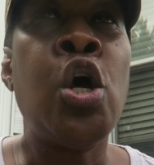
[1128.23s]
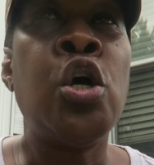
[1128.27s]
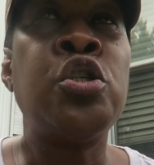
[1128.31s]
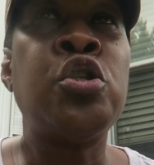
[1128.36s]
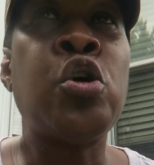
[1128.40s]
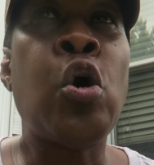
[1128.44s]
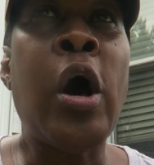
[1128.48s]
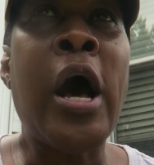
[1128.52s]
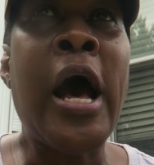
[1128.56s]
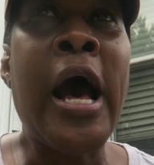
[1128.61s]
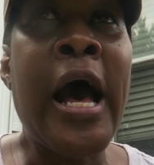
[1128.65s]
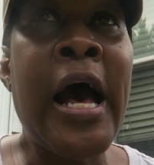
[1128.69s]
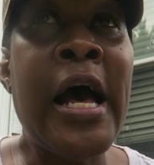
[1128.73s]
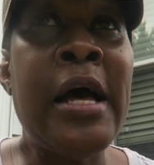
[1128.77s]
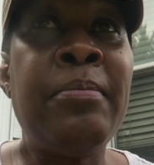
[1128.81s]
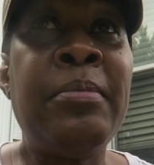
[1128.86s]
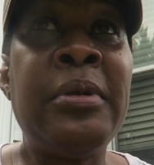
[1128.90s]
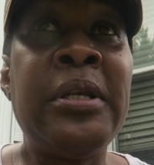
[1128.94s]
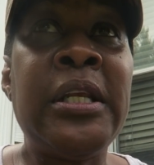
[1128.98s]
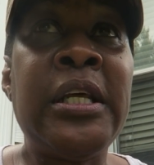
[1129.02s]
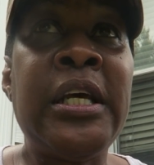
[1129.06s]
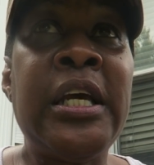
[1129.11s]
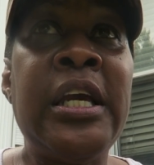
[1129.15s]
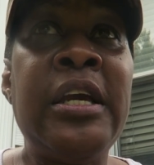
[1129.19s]
So I
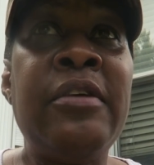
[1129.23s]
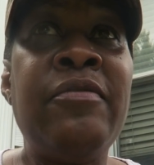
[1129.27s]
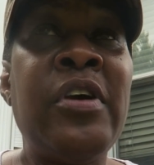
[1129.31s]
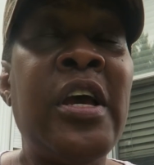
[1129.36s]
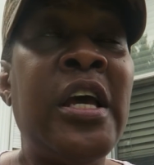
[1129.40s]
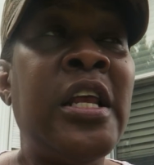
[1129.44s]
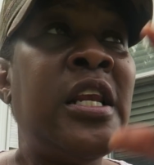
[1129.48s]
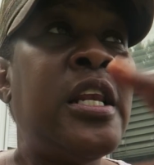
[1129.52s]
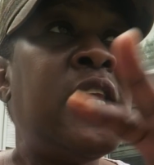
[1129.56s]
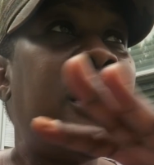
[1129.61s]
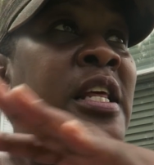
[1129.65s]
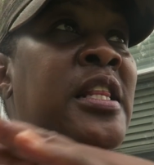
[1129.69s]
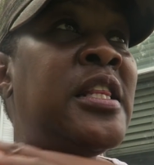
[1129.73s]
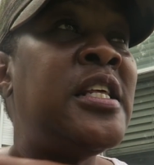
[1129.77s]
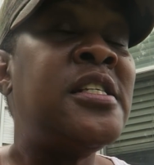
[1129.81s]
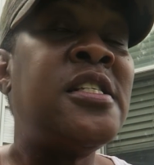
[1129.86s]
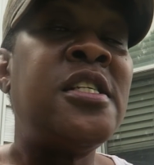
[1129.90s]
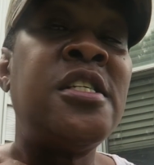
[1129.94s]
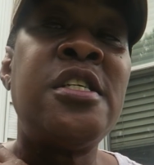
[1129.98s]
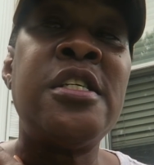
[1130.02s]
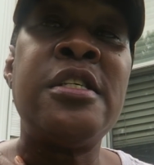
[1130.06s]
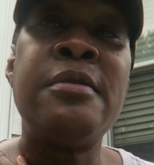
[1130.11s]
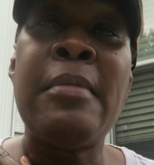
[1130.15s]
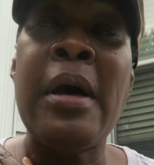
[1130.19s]
believe, and
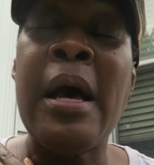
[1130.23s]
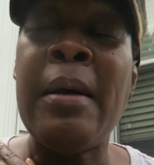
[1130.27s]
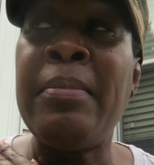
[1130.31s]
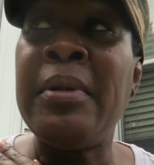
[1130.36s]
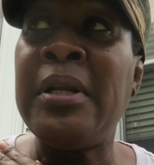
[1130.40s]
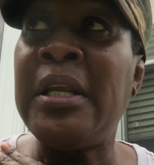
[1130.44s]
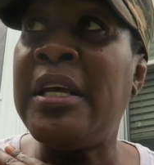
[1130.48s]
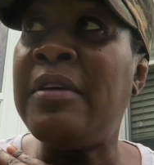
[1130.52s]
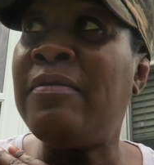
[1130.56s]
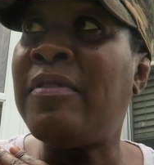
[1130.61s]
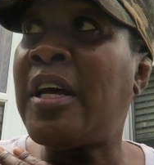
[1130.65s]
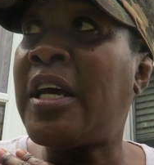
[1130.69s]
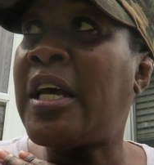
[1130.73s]
this is just my belief,